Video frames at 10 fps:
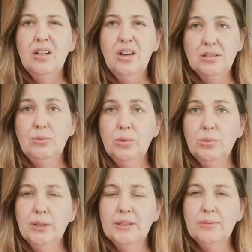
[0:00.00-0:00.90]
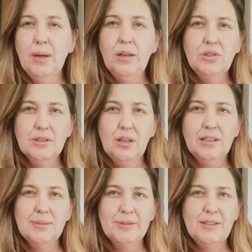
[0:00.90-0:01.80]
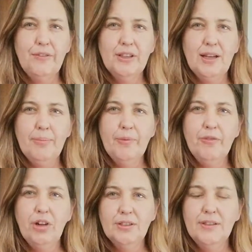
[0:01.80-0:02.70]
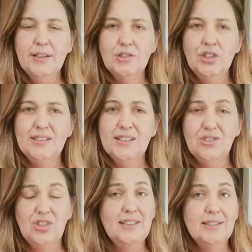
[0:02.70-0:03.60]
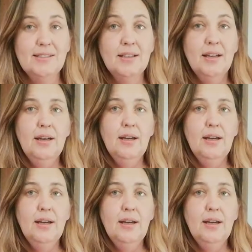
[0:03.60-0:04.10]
Cotton will work as well. She's got a specific type of cotton that she suggests.